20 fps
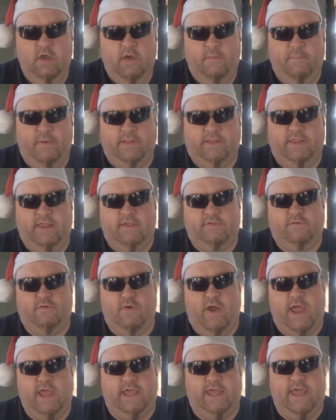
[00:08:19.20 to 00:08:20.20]
But this
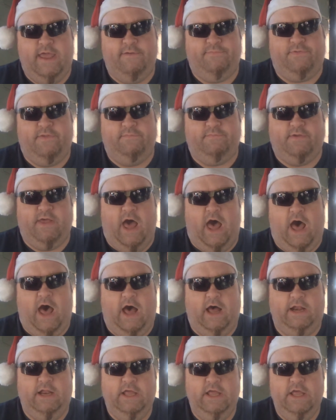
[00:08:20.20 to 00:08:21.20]
great gift of
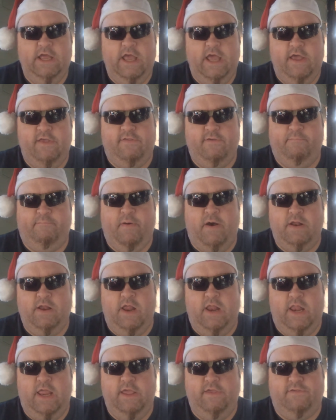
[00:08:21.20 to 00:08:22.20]
God is
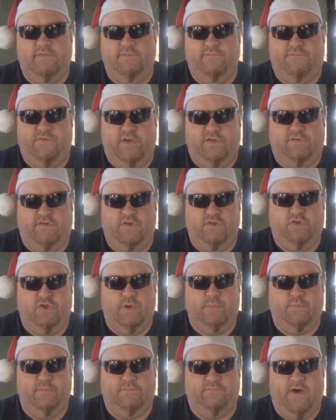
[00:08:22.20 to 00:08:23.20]
abundantly sufficient
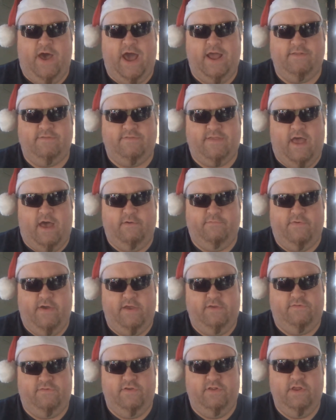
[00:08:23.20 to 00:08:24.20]
to provide
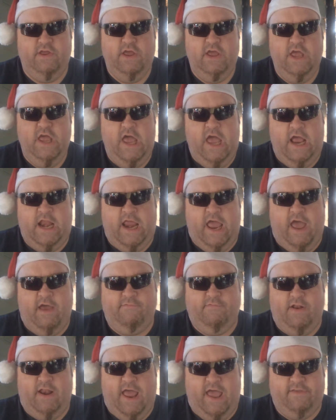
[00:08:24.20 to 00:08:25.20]
salvation and
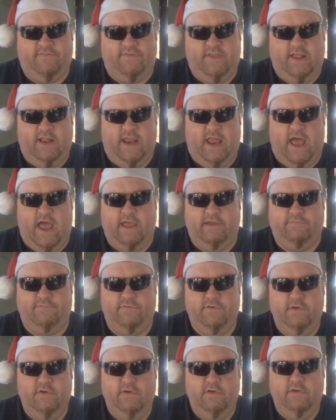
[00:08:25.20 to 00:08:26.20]
everlasting life
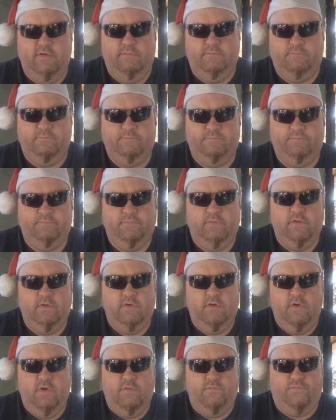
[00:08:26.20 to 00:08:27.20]

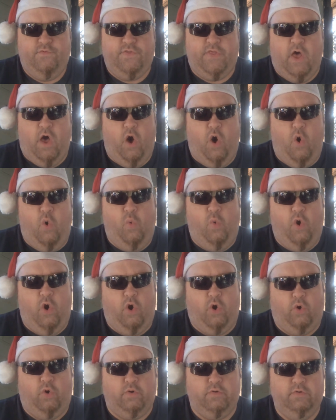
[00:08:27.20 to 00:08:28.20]
for the whole
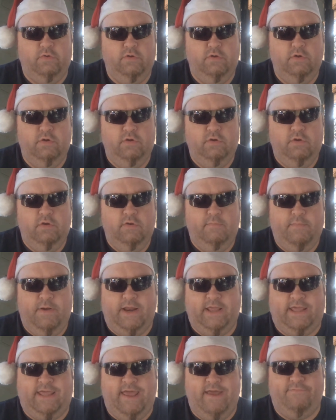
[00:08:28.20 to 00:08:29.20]
world. But
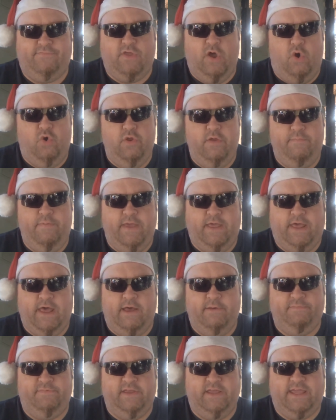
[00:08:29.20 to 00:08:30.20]
a gift only
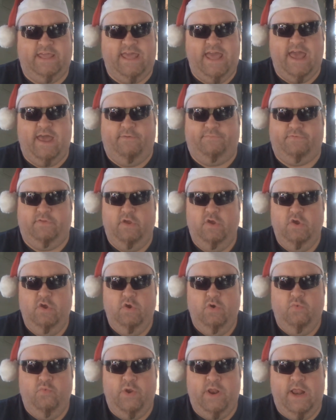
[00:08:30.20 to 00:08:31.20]
becomes a gift
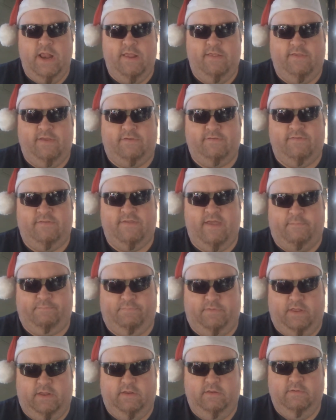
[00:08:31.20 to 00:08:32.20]
when it is
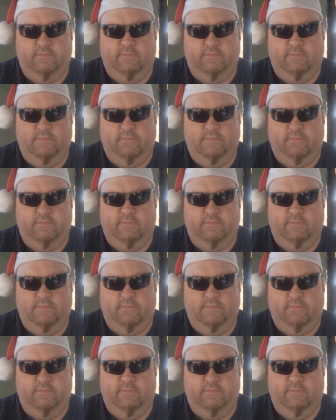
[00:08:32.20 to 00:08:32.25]
accepted.